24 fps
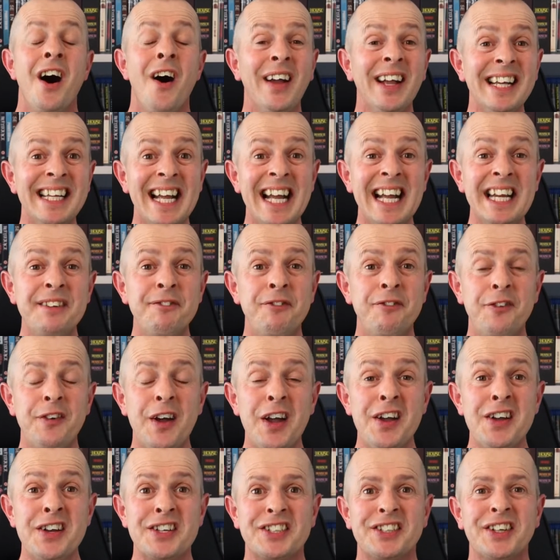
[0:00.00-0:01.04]
I came
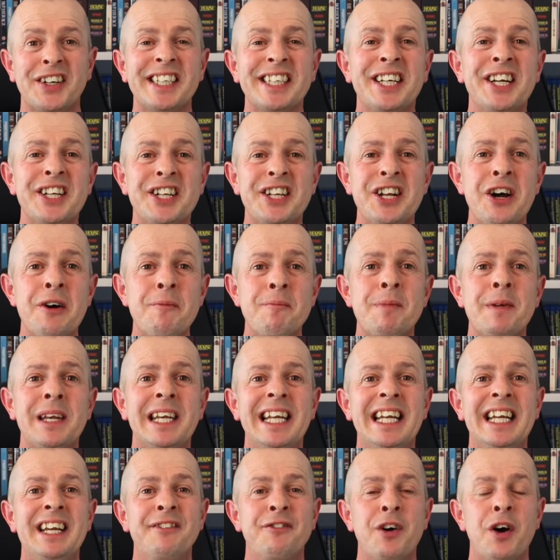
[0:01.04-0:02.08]
first. I could not
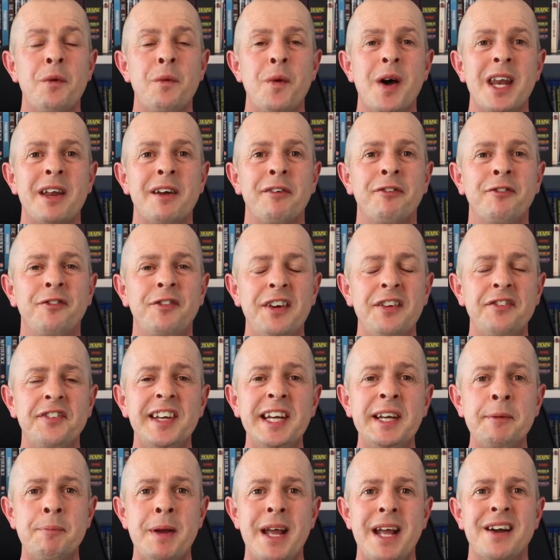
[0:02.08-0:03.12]
believe I won a
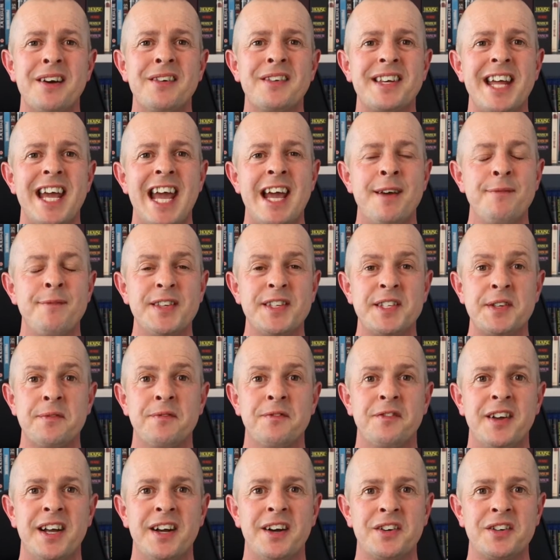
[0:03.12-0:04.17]
£50
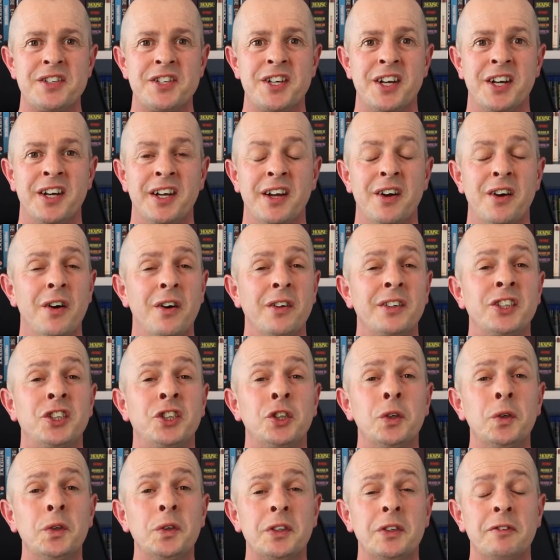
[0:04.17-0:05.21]
Amazon voucher.
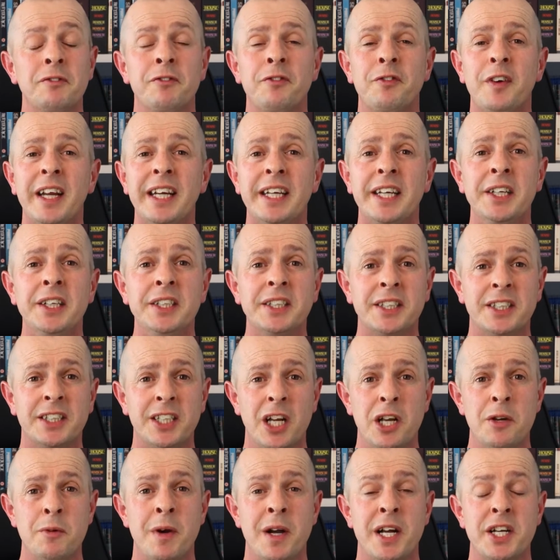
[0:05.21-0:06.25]
Jordan, thank you
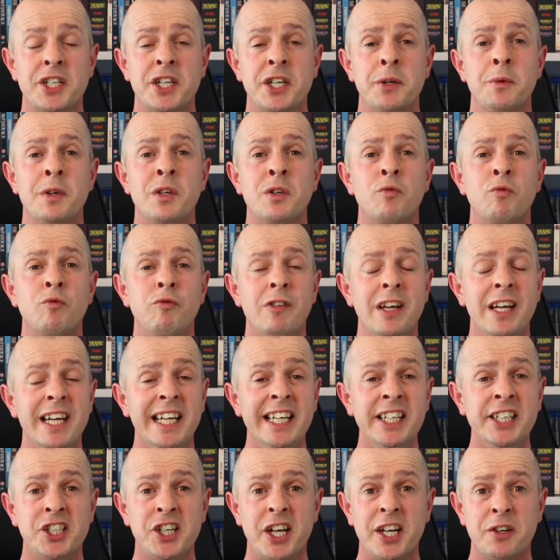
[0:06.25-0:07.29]
so much. It was
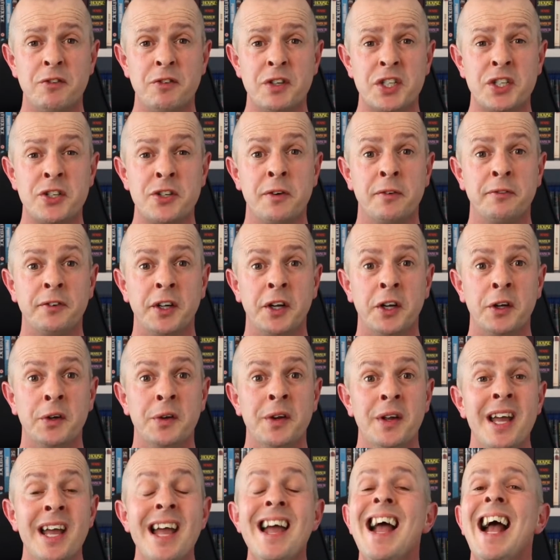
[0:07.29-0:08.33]
really generous of
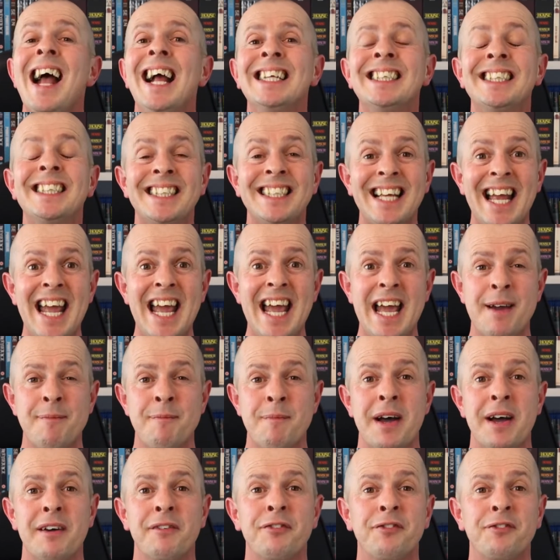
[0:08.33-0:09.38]
you. And Sam,
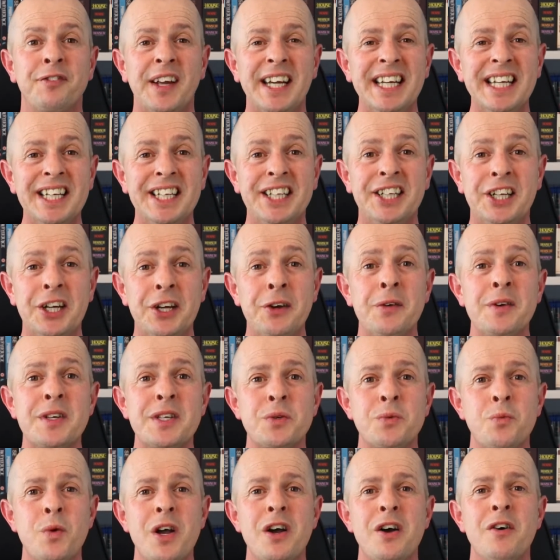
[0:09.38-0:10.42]
thank you
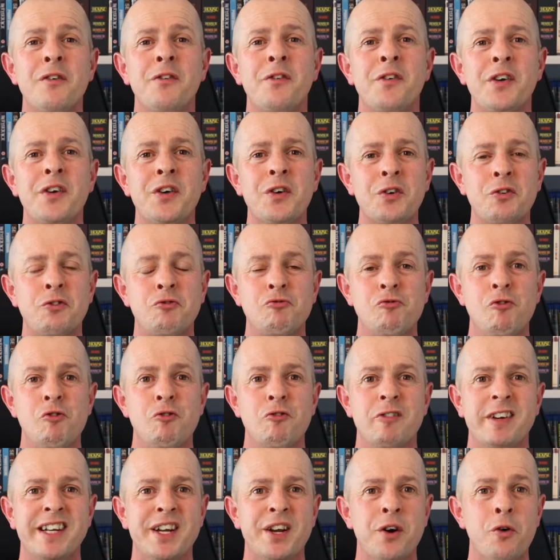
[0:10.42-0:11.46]
as well for not
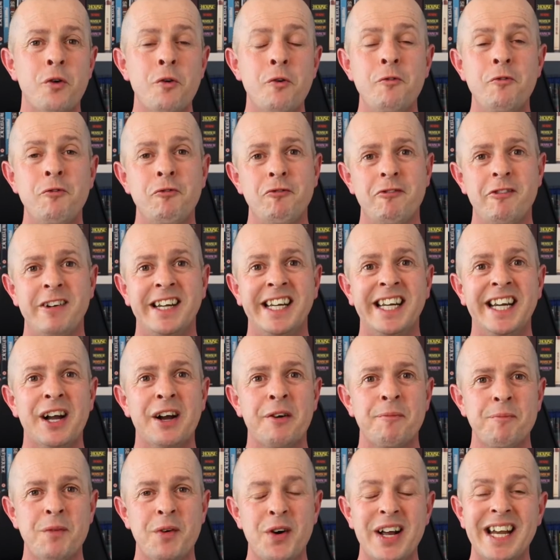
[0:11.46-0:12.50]
drawing all three
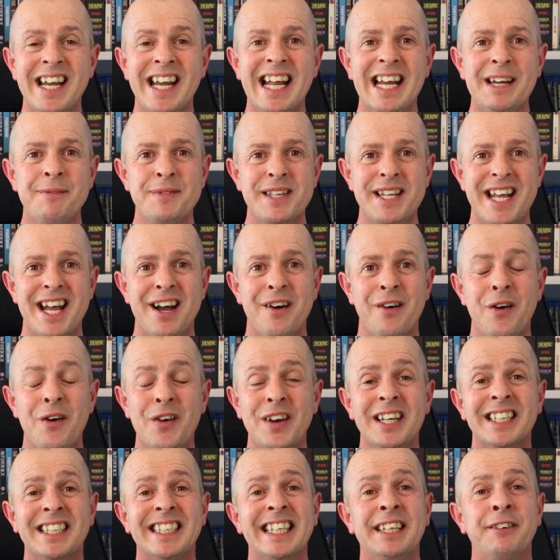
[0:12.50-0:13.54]
of my names out.
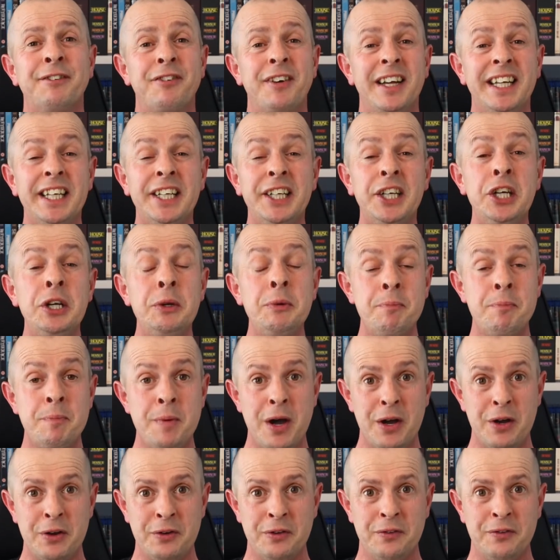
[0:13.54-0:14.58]
Honestly, thank you
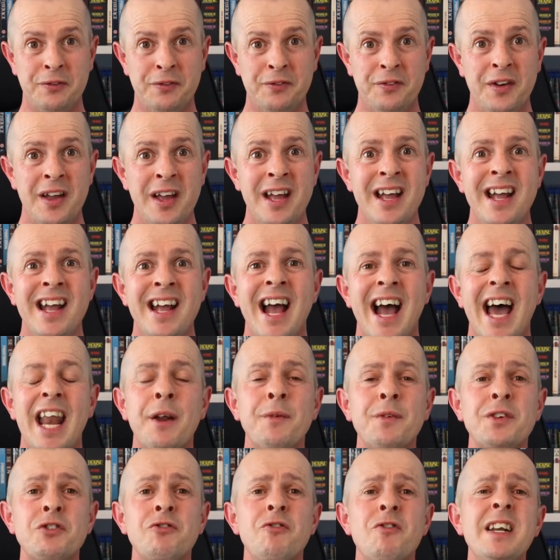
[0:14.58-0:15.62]
both. And I
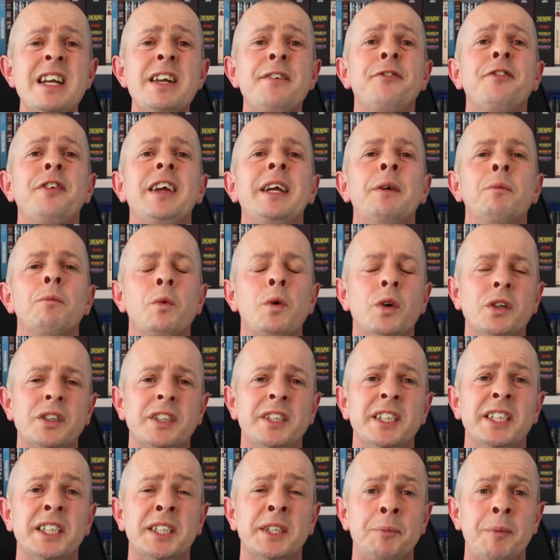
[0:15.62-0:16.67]
was trying to think what
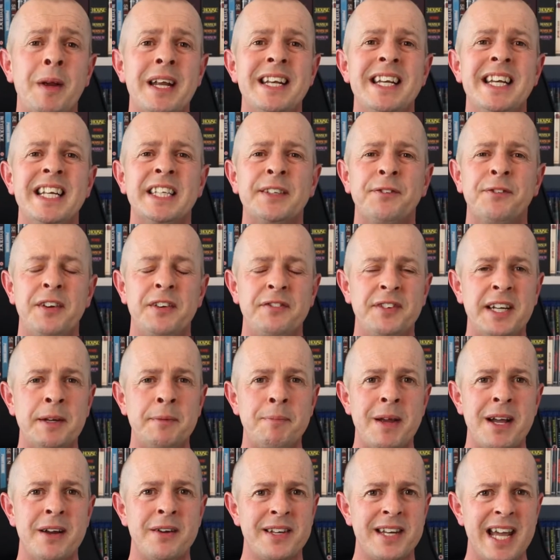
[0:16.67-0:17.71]
to spend this £50
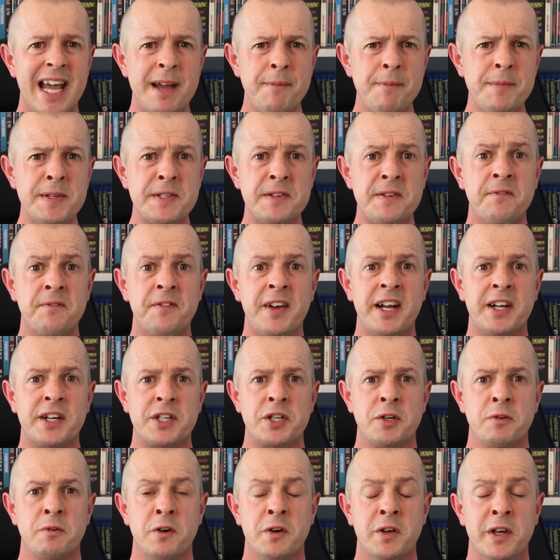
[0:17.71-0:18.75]
Amazon
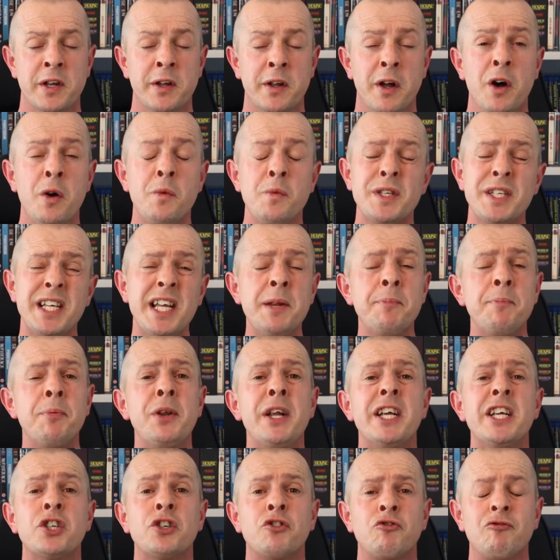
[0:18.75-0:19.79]
voucher on. I was going to put
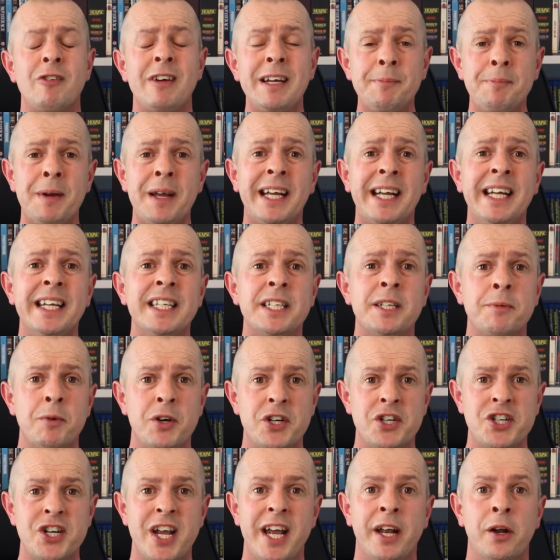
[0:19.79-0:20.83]
it straight back into
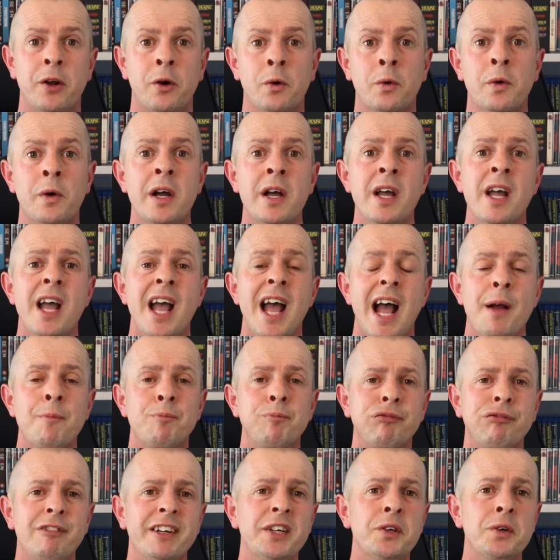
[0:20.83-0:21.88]
my channel and
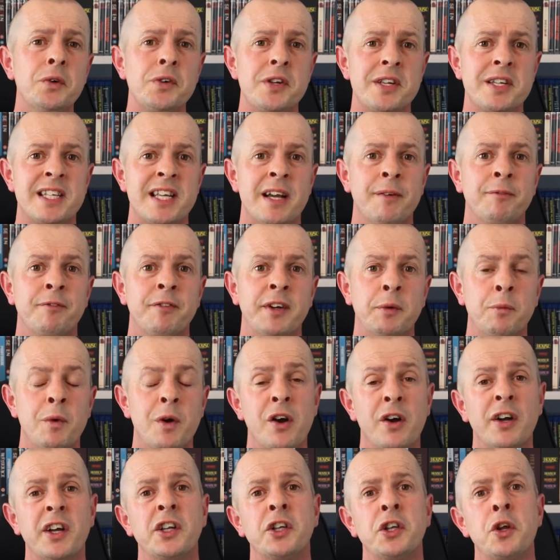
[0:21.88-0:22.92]
pre-order something where
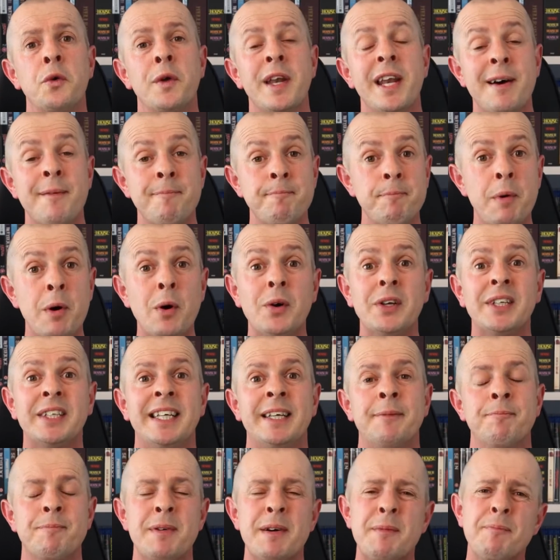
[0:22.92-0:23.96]
I could do an
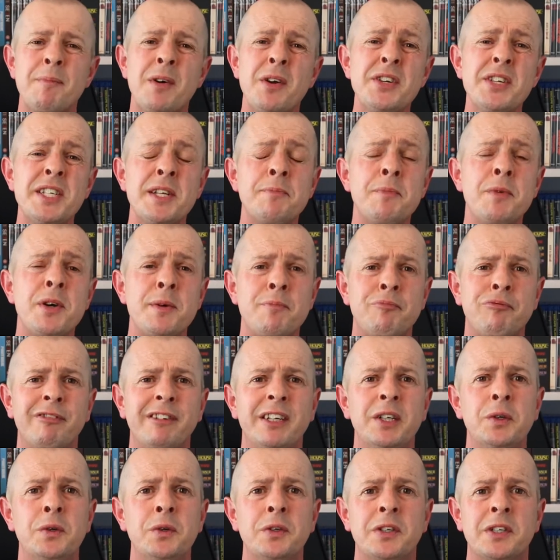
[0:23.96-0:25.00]
unboxing. But most of my
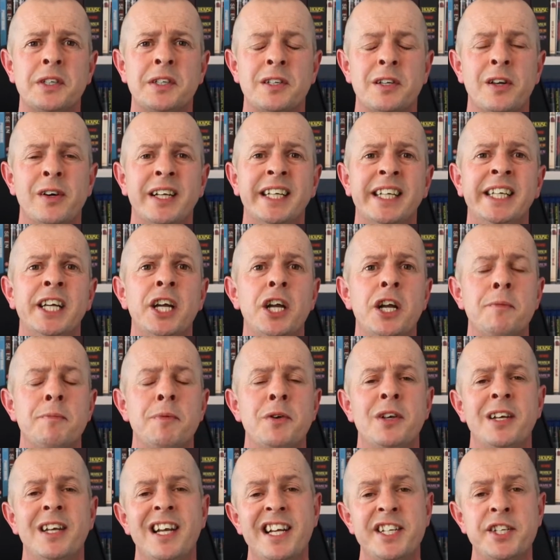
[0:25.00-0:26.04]
pre-orders, like the
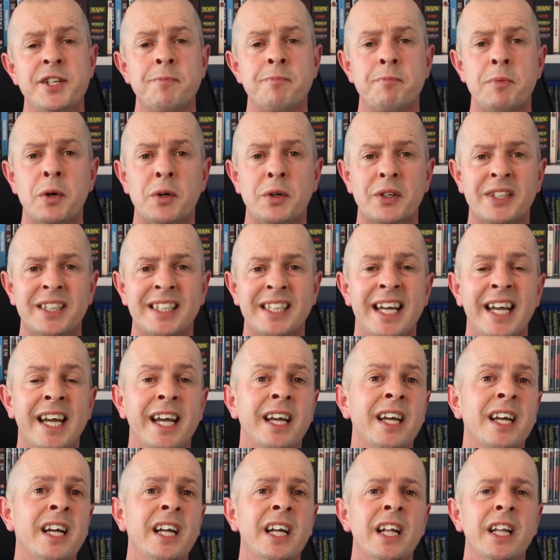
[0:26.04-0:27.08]
Urban Legend box
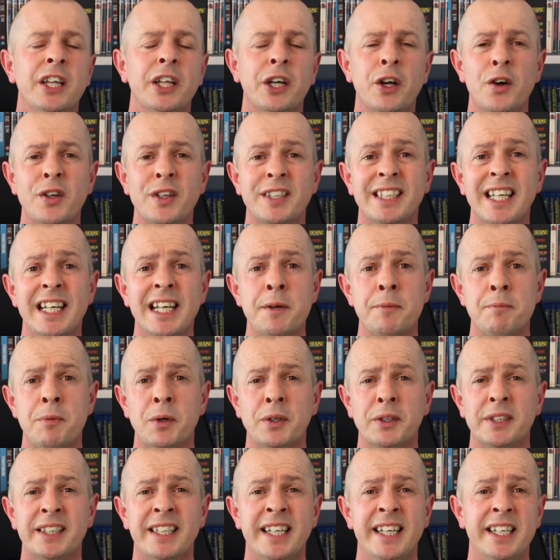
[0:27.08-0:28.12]
set, the Godzilla
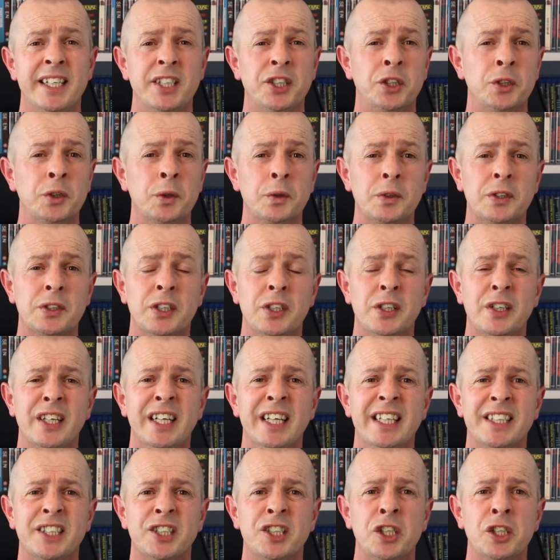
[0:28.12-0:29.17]
box set, Short
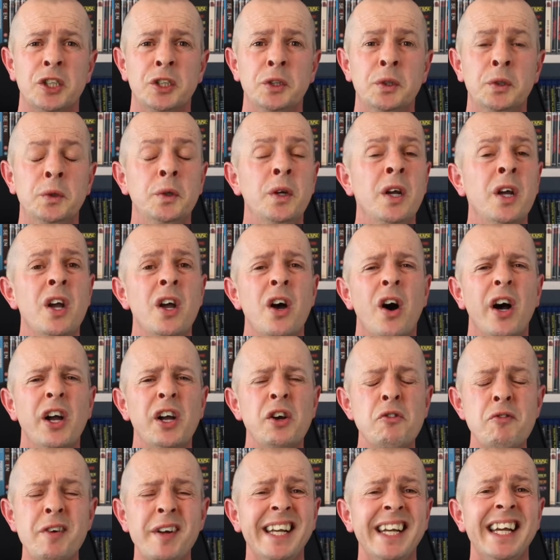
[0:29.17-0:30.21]
Circuit 2, I
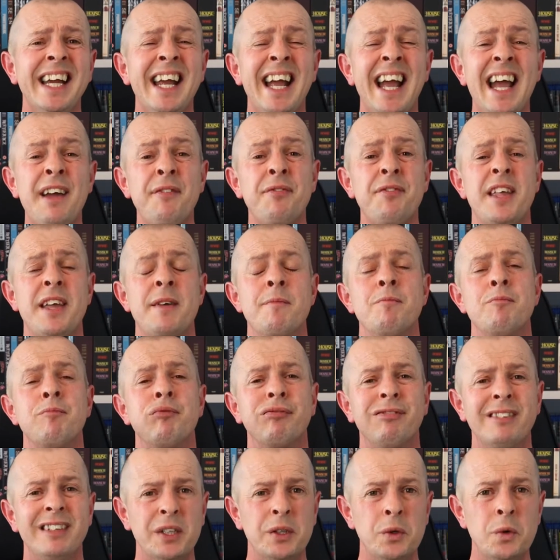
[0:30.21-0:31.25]
already have them
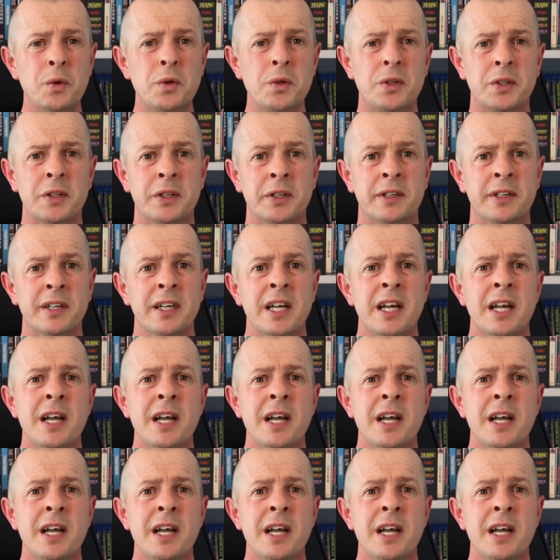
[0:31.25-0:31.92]
pre-ordered.